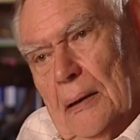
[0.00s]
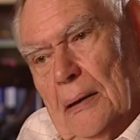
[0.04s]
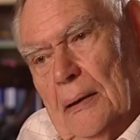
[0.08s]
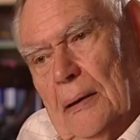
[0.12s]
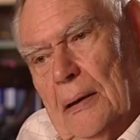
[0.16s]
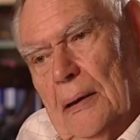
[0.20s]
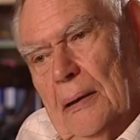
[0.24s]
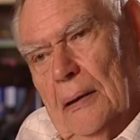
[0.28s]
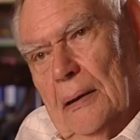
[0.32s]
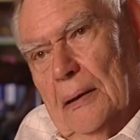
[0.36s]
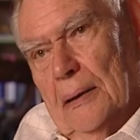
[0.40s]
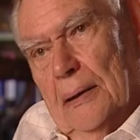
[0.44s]

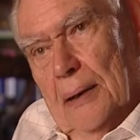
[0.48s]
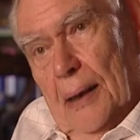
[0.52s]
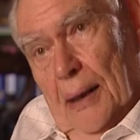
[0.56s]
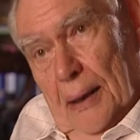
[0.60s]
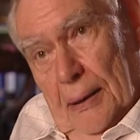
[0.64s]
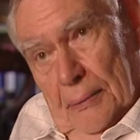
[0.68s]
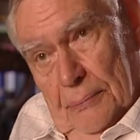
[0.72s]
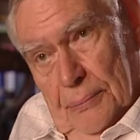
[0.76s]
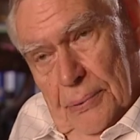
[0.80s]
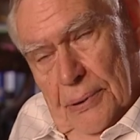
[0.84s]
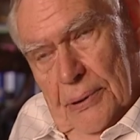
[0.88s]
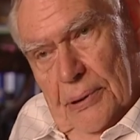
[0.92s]
Uh,
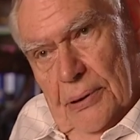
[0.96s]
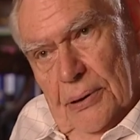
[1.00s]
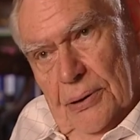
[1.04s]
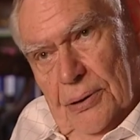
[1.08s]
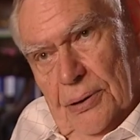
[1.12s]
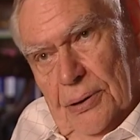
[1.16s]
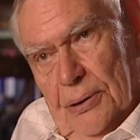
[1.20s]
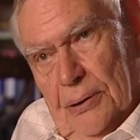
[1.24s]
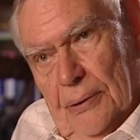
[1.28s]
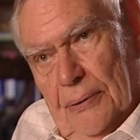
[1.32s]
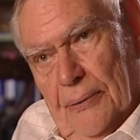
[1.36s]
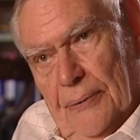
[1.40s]

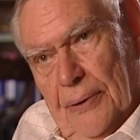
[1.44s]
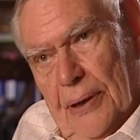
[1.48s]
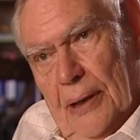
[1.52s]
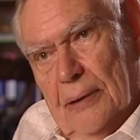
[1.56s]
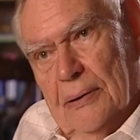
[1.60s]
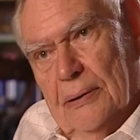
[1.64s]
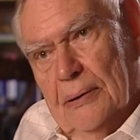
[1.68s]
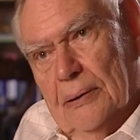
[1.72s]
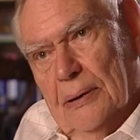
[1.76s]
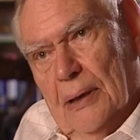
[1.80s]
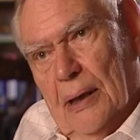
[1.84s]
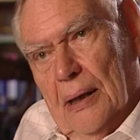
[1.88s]
Cambridge,
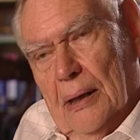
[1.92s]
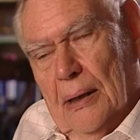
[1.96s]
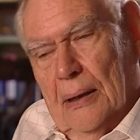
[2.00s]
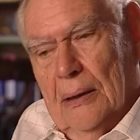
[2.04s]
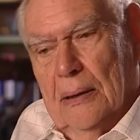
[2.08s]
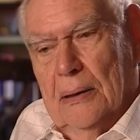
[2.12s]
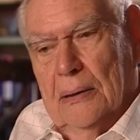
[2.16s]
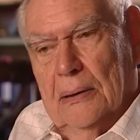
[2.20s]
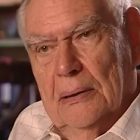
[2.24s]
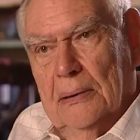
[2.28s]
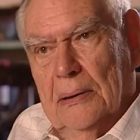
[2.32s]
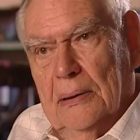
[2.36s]
then and
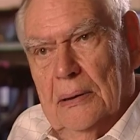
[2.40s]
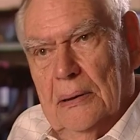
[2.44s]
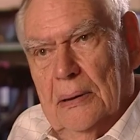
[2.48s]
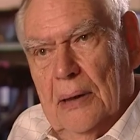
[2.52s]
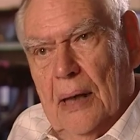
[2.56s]
now,